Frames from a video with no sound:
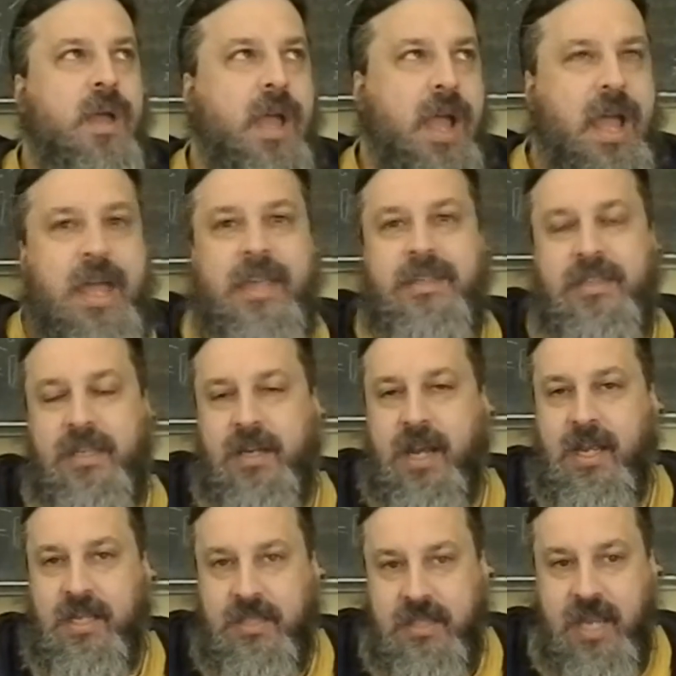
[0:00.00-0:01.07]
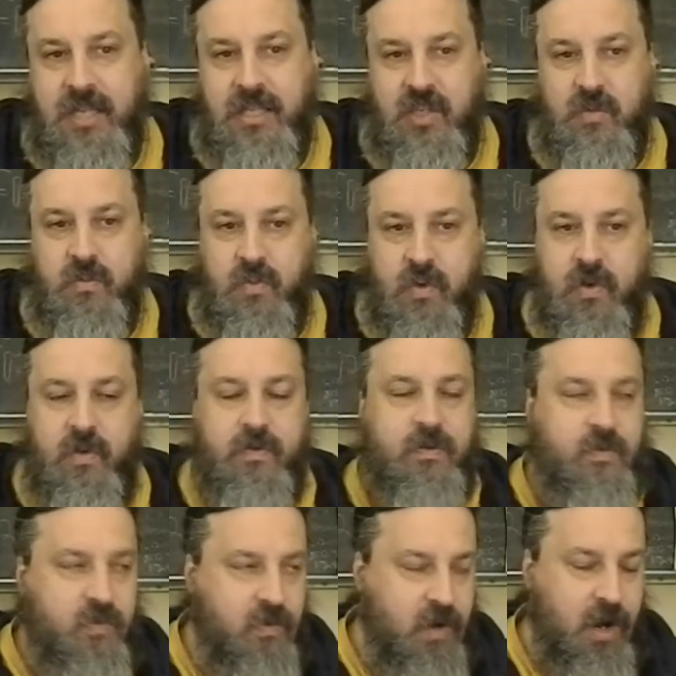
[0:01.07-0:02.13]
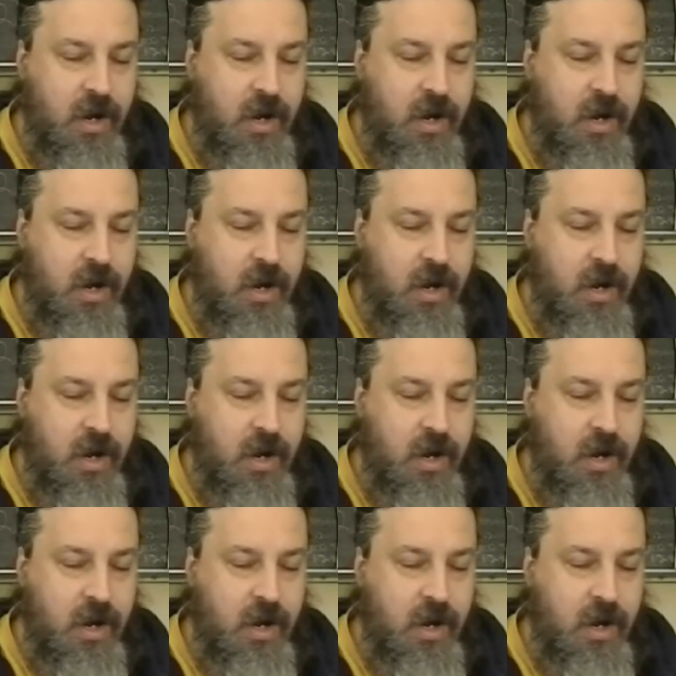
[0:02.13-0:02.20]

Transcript: as the United States has moved